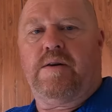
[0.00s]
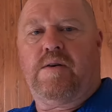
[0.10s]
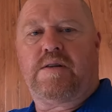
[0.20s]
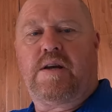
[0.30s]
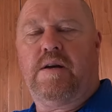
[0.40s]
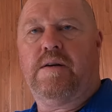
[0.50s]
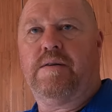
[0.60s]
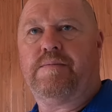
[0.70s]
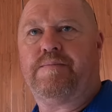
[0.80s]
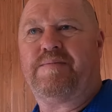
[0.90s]
nice
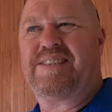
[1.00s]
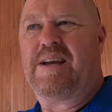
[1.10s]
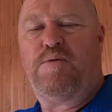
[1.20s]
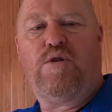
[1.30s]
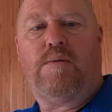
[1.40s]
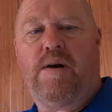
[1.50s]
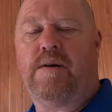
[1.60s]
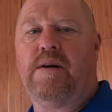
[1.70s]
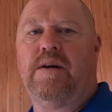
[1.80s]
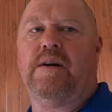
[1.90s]
suburb,
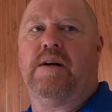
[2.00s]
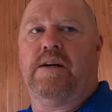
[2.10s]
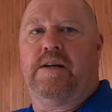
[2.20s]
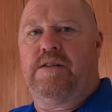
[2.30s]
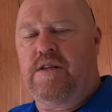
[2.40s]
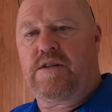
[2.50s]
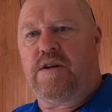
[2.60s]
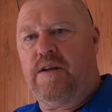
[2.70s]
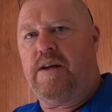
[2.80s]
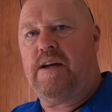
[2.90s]

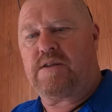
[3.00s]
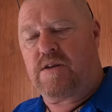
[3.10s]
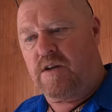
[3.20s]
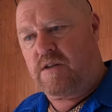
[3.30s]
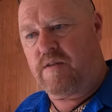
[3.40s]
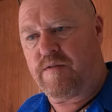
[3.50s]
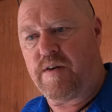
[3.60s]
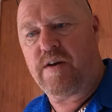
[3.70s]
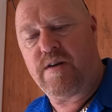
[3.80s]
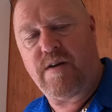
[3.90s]
just on the outskirts of
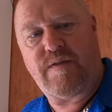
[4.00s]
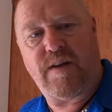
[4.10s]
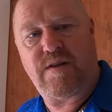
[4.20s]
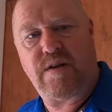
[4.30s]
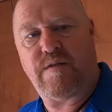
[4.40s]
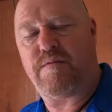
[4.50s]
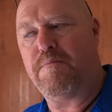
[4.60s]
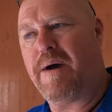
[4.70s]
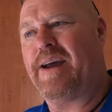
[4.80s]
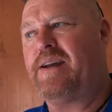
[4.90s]
the sort
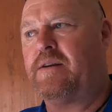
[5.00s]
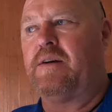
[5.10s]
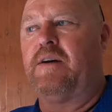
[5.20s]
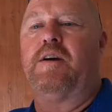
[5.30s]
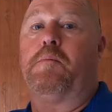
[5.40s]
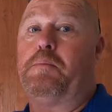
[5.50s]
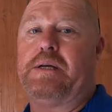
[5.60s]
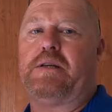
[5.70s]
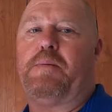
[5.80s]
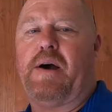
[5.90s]
of main
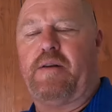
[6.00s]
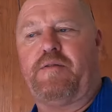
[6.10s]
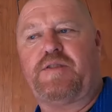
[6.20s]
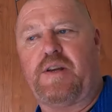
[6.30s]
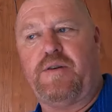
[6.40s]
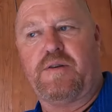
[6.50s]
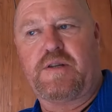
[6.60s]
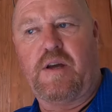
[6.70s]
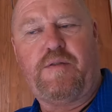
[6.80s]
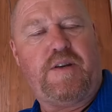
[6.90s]
busy part of
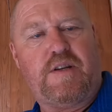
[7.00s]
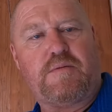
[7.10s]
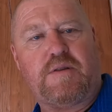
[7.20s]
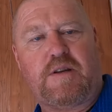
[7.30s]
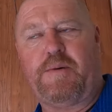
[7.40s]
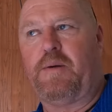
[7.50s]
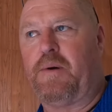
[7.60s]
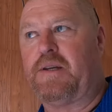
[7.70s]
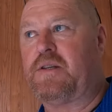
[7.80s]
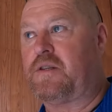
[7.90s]
Sanur. So if you just want somewhere to
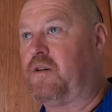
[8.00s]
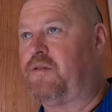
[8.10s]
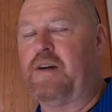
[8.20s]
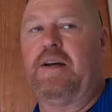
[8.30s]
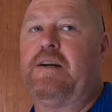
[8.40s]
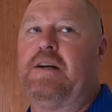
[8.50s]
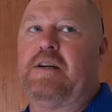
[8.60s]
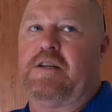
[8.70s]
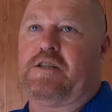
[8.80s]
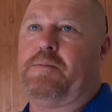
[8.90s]
base yourself,
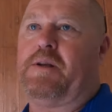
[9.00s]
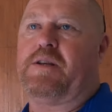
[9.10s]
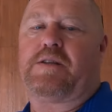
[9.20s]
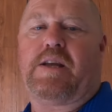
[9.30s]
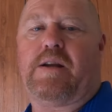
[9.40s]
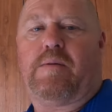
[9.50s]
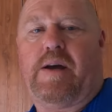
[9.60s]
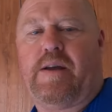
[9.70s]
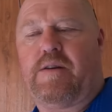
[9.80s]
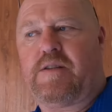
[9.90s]
somewhere just to get
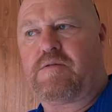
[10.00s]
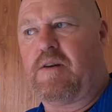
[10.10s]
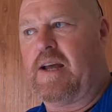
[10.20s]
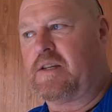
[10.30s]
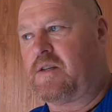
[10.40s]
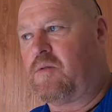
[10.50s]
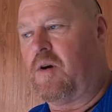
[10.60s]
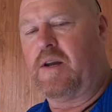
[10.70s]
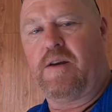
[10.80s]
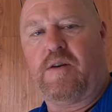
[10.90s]
away and just relax
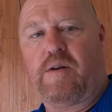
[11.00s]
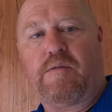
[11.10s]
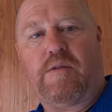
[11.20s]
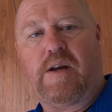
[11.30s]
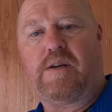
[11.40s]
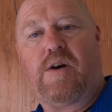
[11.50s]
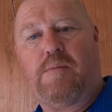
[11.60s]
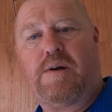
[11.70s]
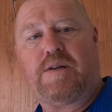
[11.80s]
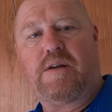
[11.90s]
quietly and you're on a really
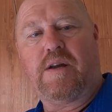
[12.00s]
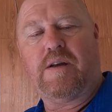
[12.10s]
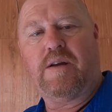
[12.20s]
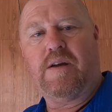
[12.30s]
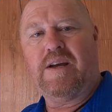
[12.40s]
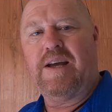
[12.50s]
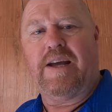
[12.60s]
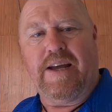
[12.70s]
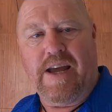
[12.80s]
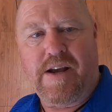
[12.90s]
tight budget,
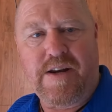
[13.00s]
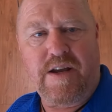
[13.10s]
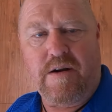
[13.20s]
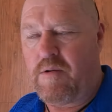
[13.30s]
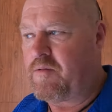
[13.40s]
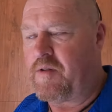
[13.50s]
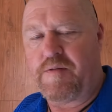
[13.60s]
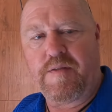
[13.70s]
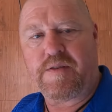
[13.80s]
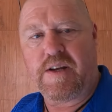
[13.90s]
how can you go wrong for
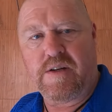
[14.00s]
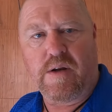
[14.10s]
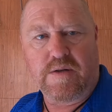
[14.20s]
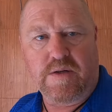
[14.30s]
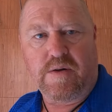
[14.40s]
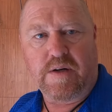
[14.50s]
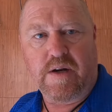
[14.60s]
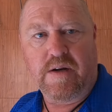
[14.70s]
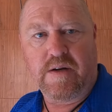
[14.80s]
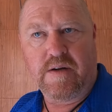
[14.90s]
$15 a night?